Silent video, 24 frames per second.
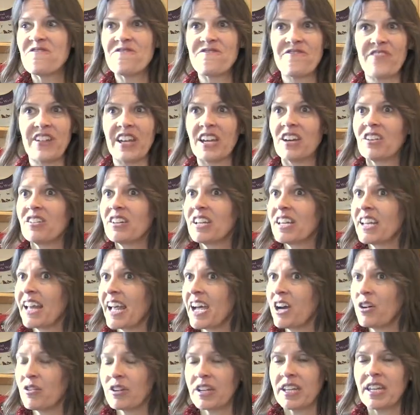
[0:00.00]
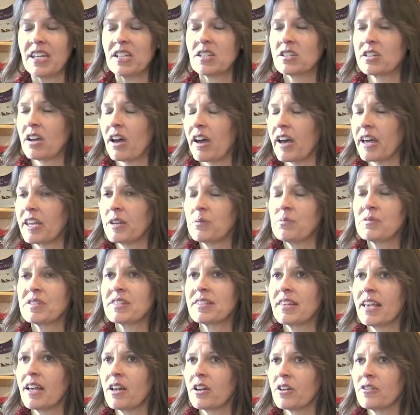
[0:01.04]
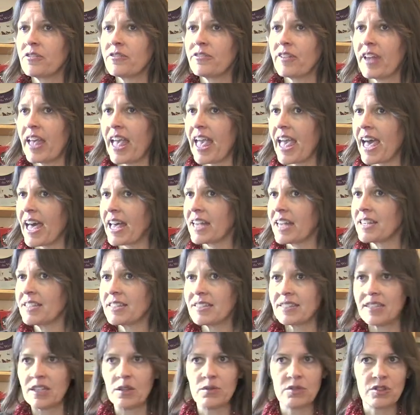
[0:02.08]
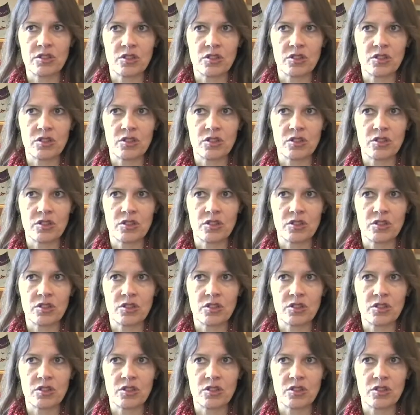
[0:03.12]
figured it out. He taught himself as he was